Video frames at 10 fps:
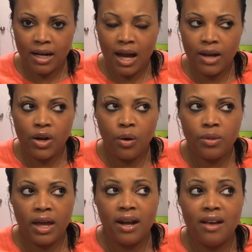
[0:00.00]
And I
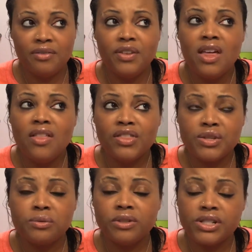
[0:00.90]
know that if
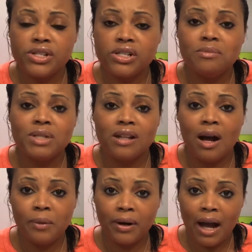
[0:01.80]
this relationship does
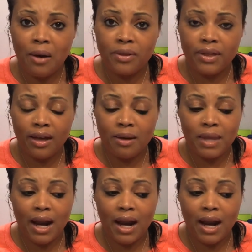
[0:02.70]
not work out with him,